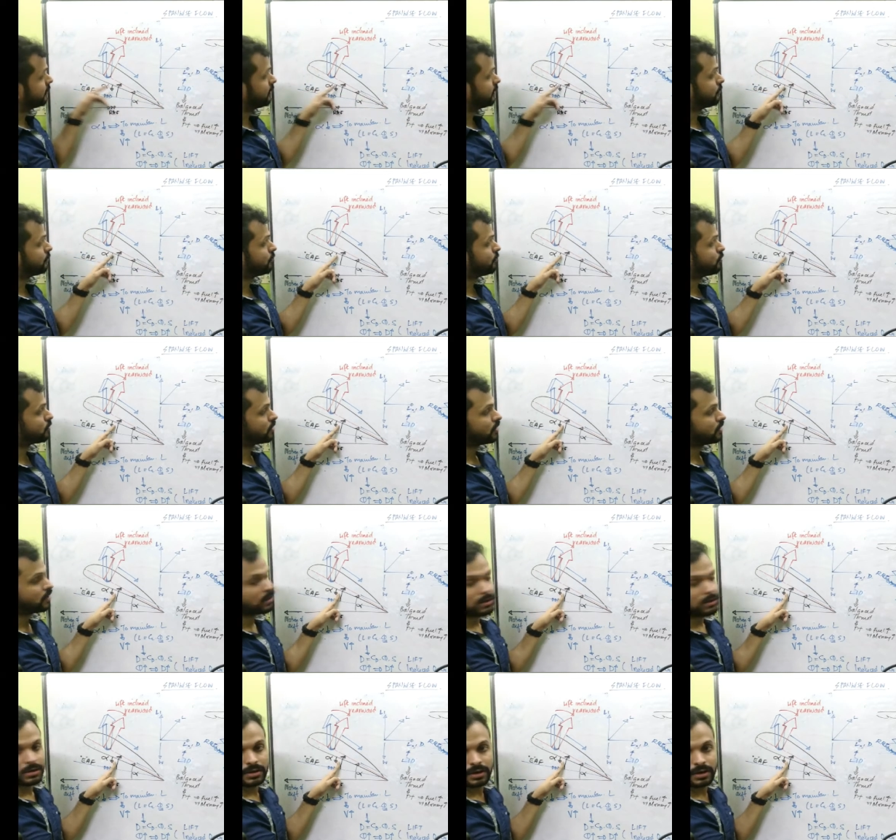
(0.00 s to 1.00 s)

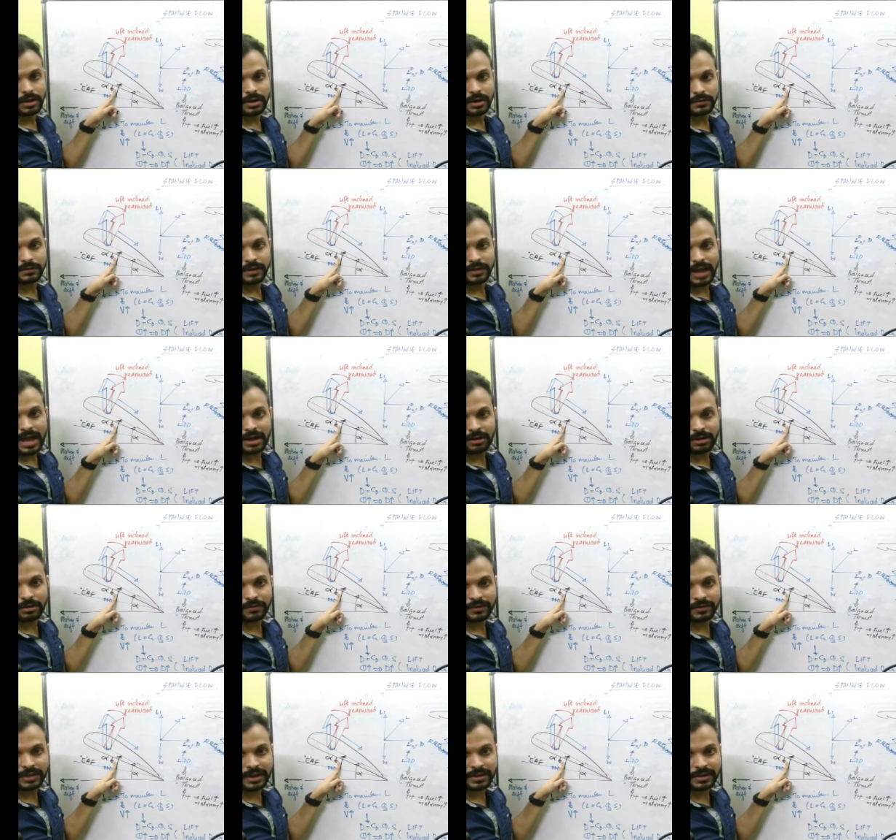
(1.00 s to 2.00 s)
therefore the angle
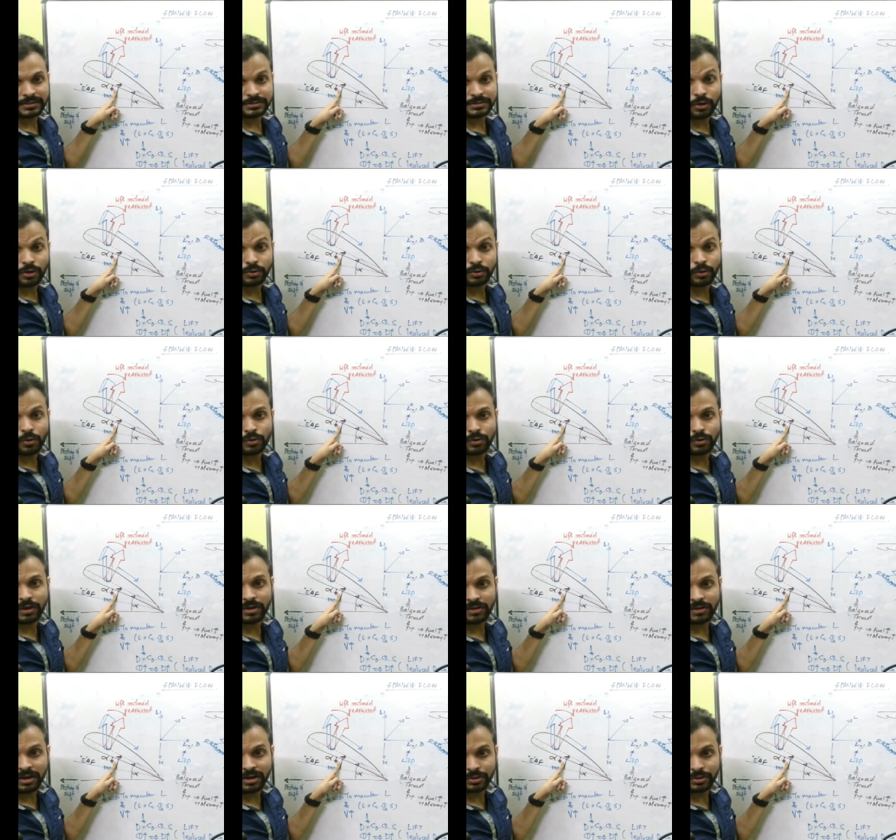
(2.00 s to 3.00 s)
of attack is not going to
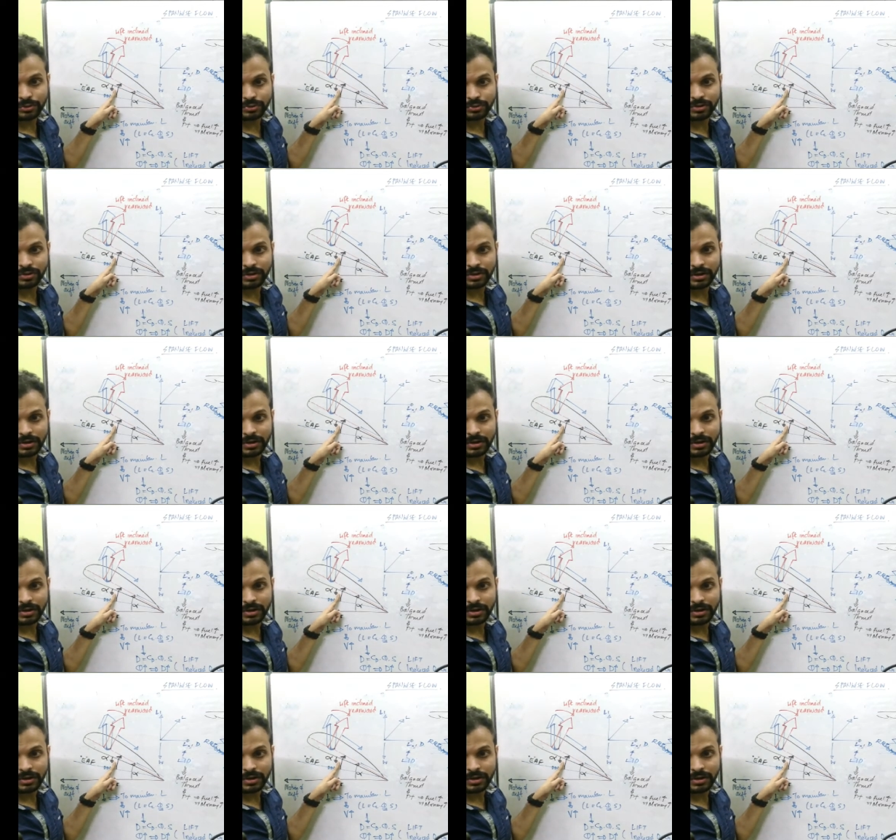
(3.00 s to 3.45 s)
get reduced,